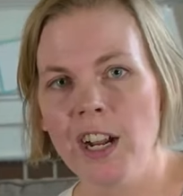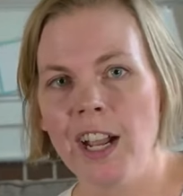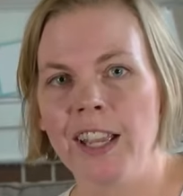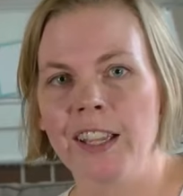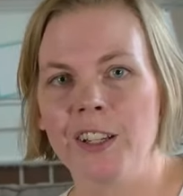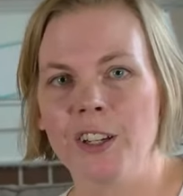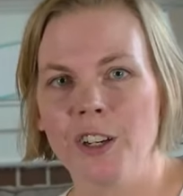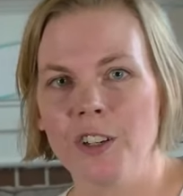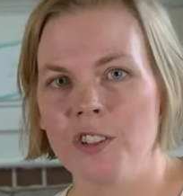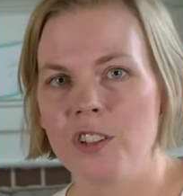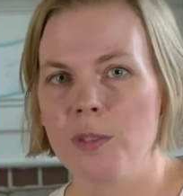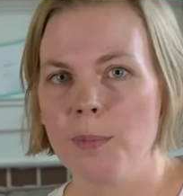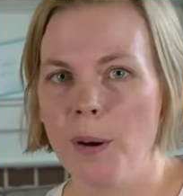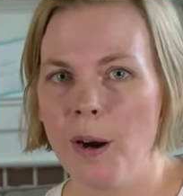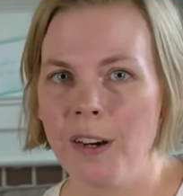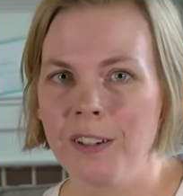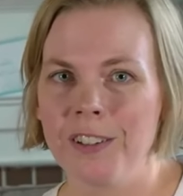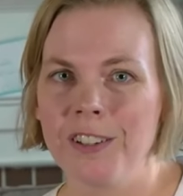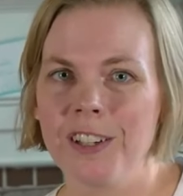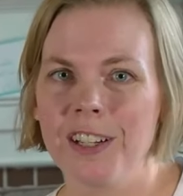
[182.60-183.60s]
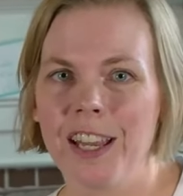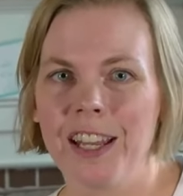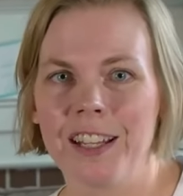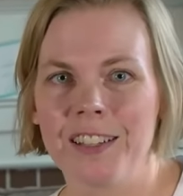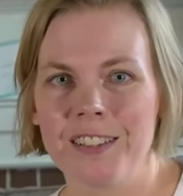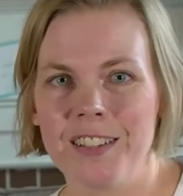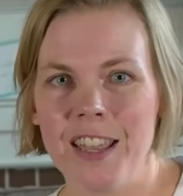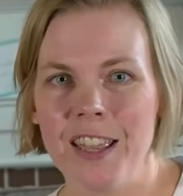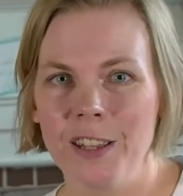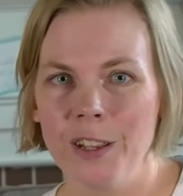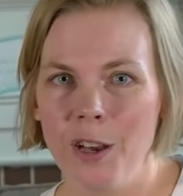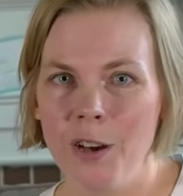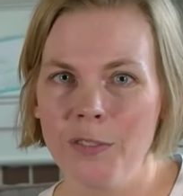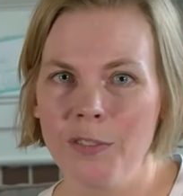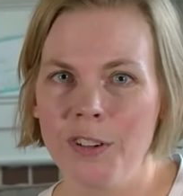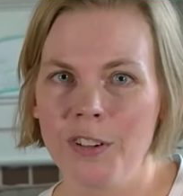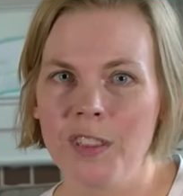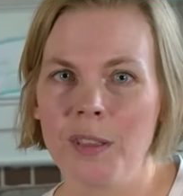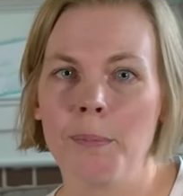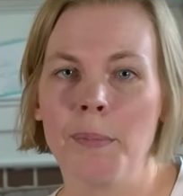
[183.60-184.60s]
I encourage the partner to kind of take
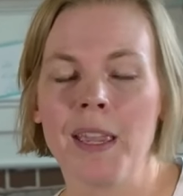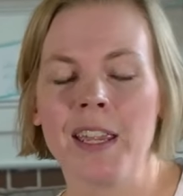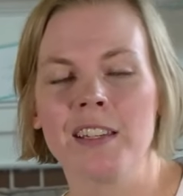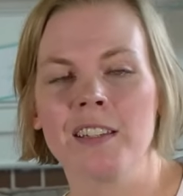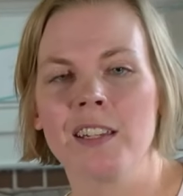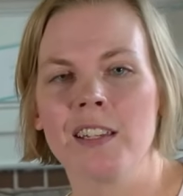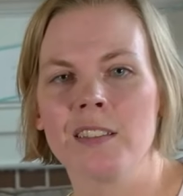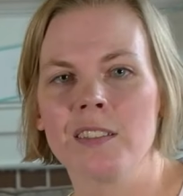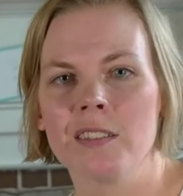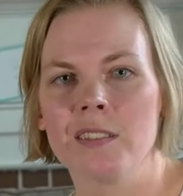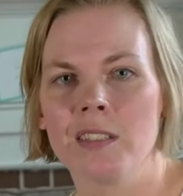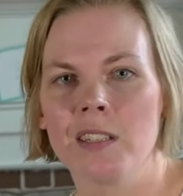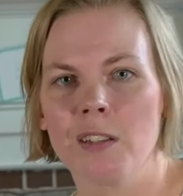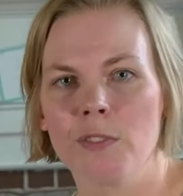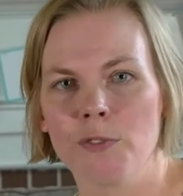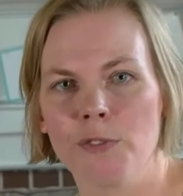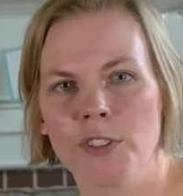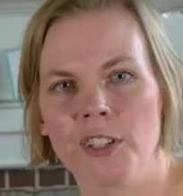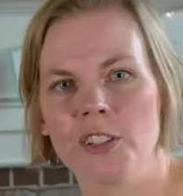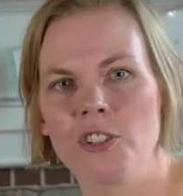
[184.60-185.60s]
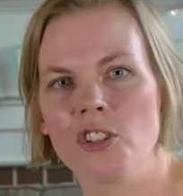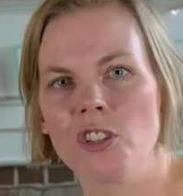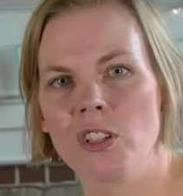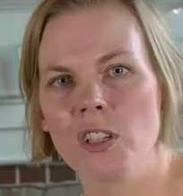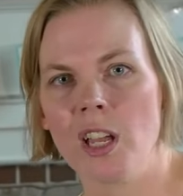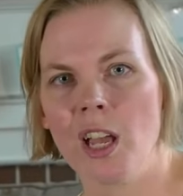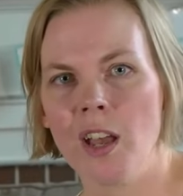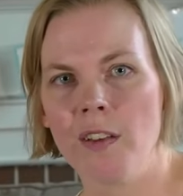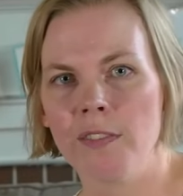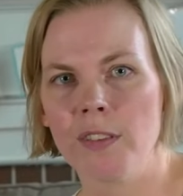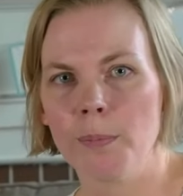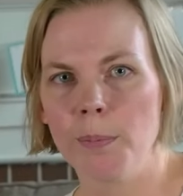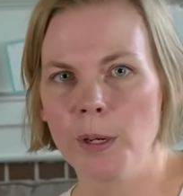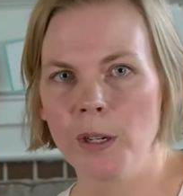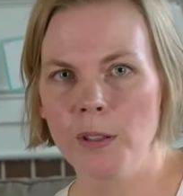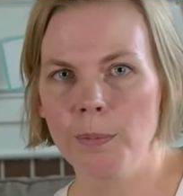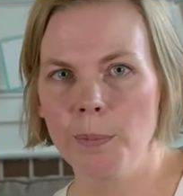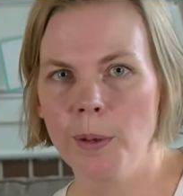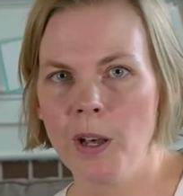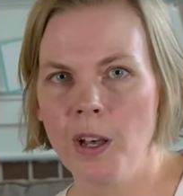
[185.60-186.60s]
over the maintenance and inflation of the
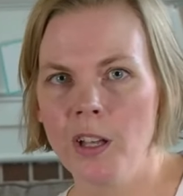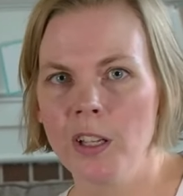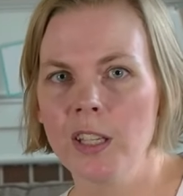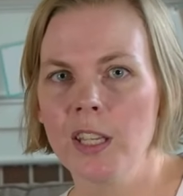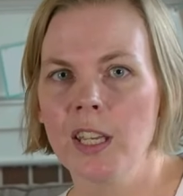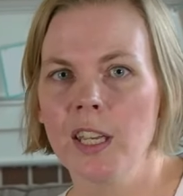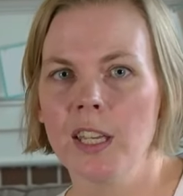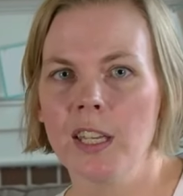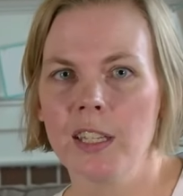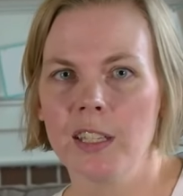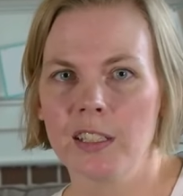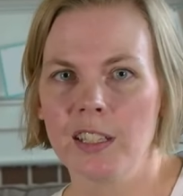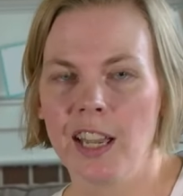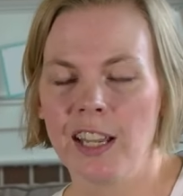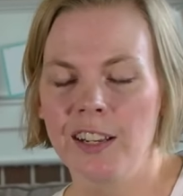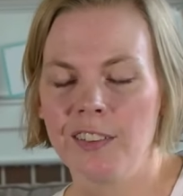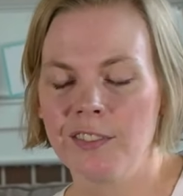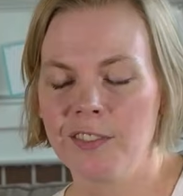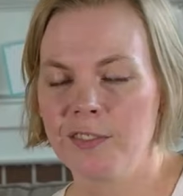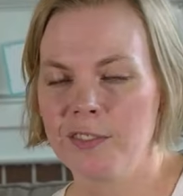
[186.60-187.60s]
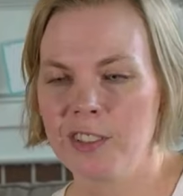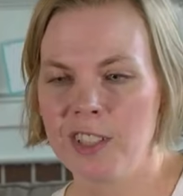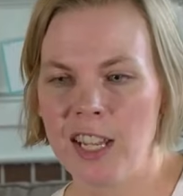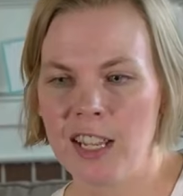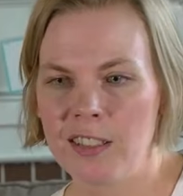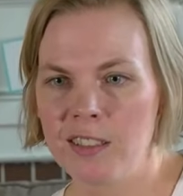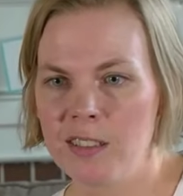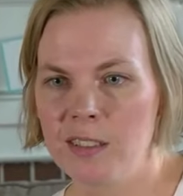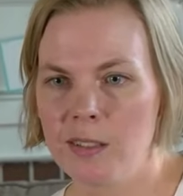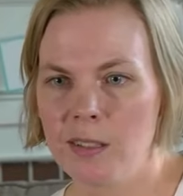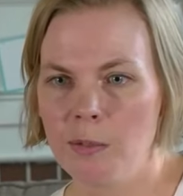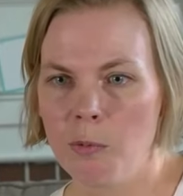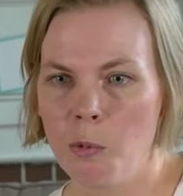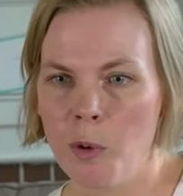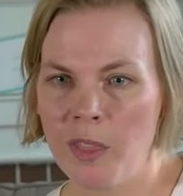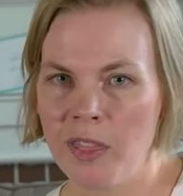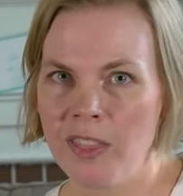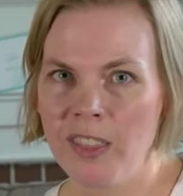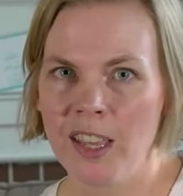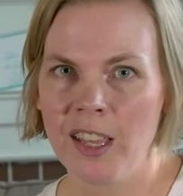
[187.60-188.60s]
birth ball. It kind of takes
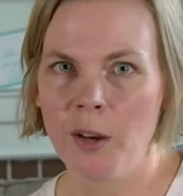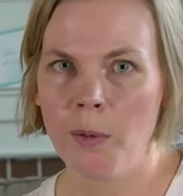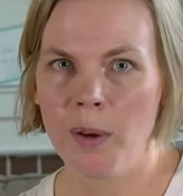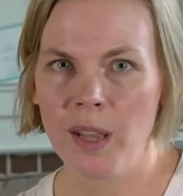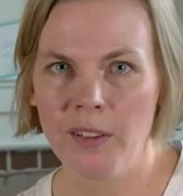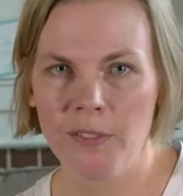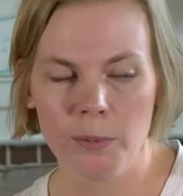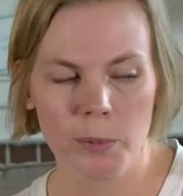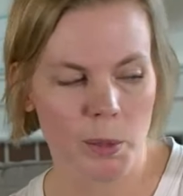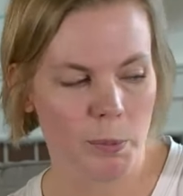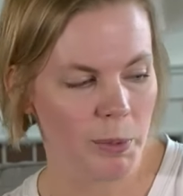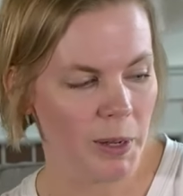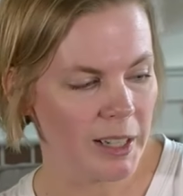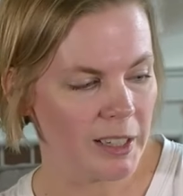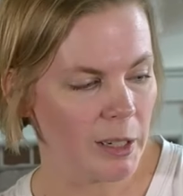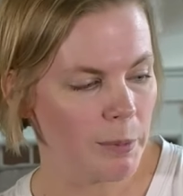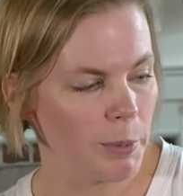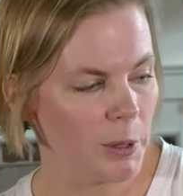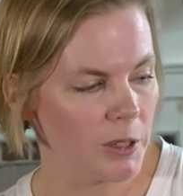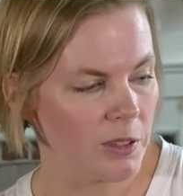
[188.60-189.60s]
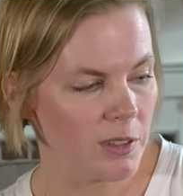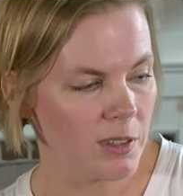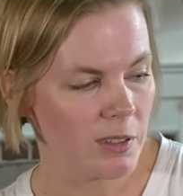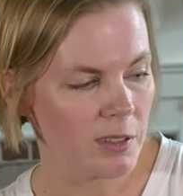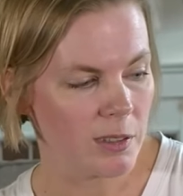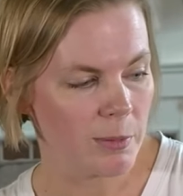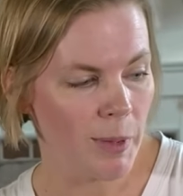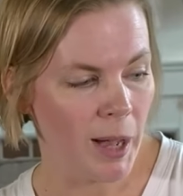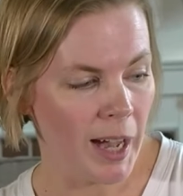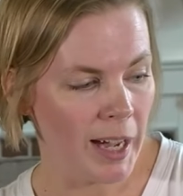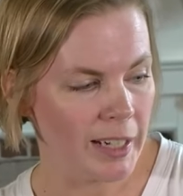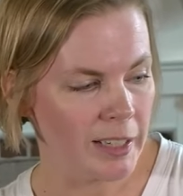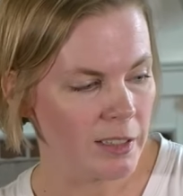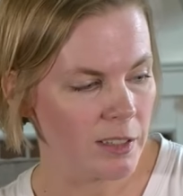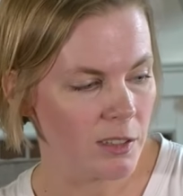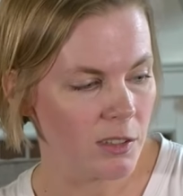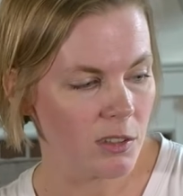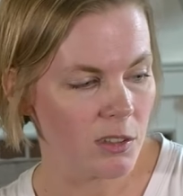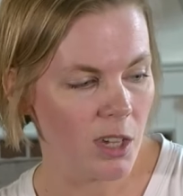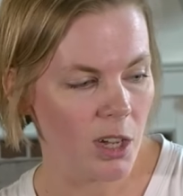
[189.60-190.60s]
one thing away from the pregnant person's
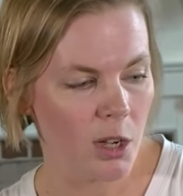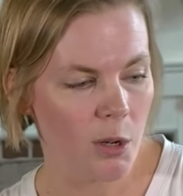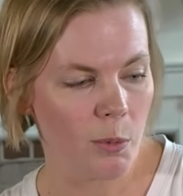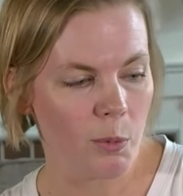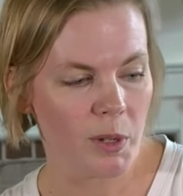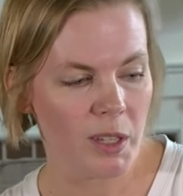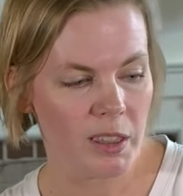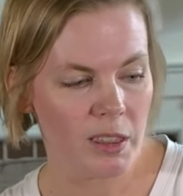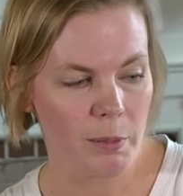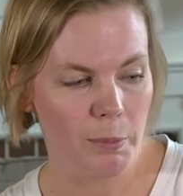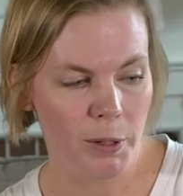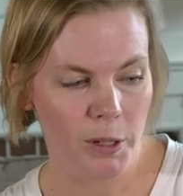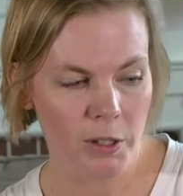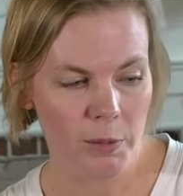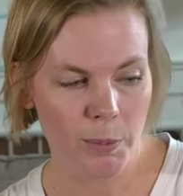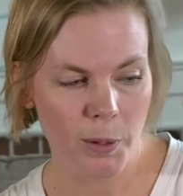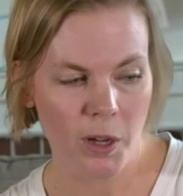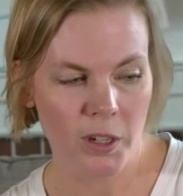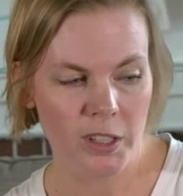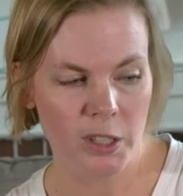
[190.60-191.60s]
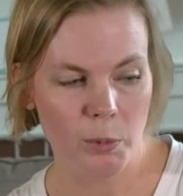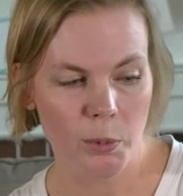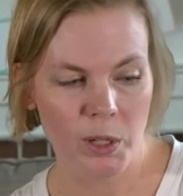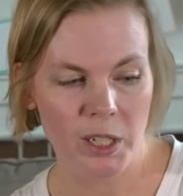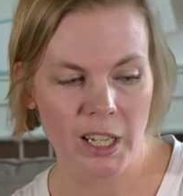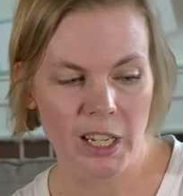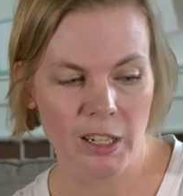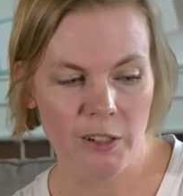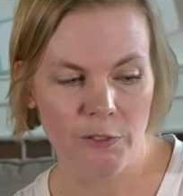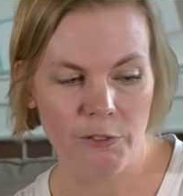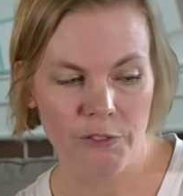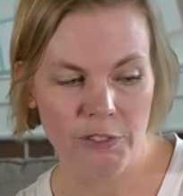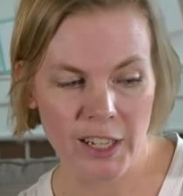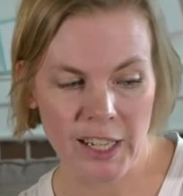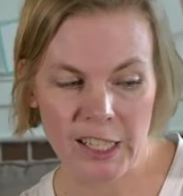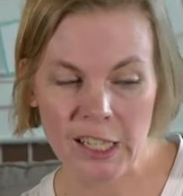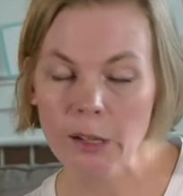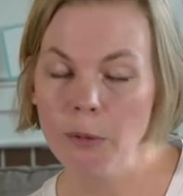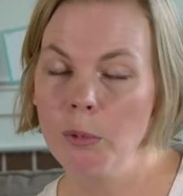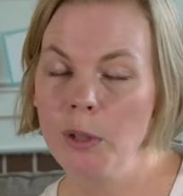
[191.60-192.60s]
mind. So with the birth ball, you want to
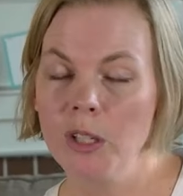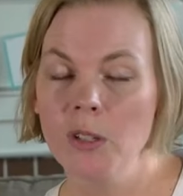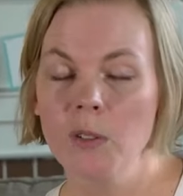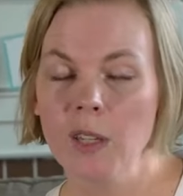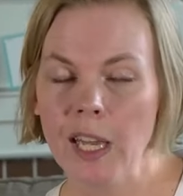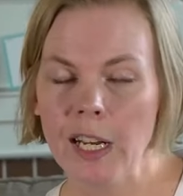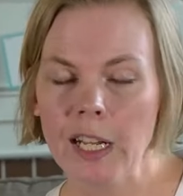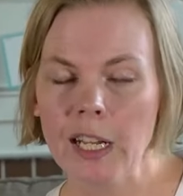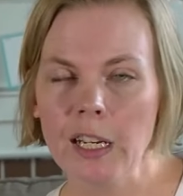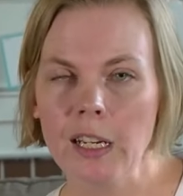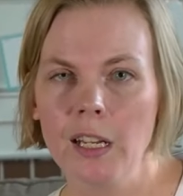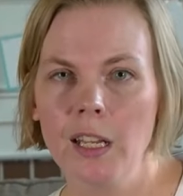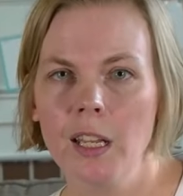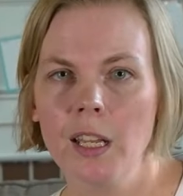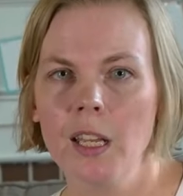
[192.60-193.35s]
inflate it when you get it,